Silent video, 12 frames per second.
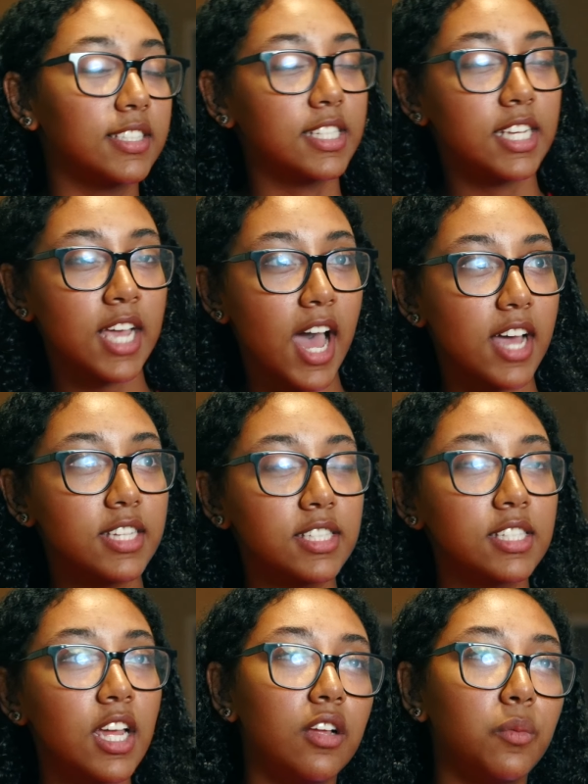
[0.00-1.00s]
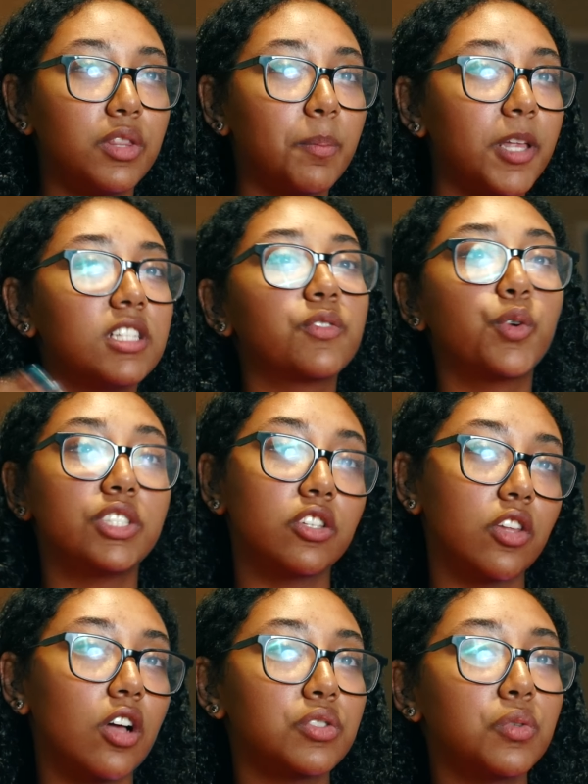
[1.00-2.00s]
STS, with the plans of going
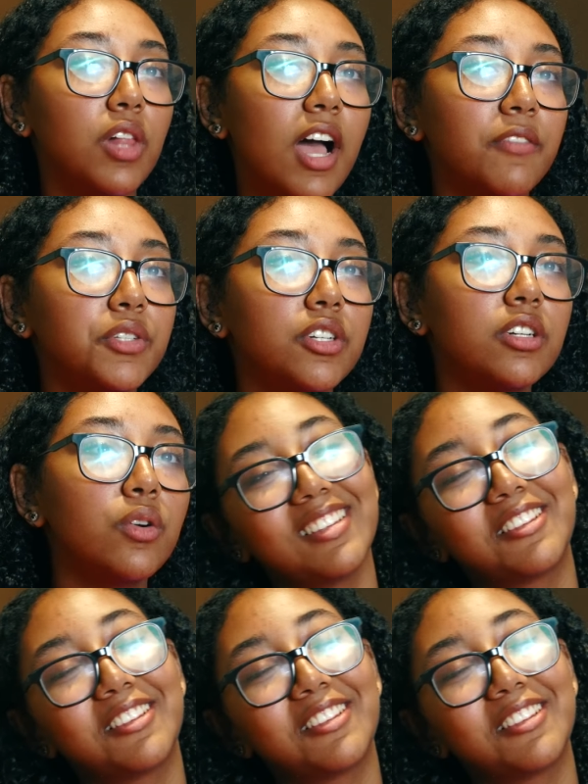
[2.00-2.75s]
to law school after.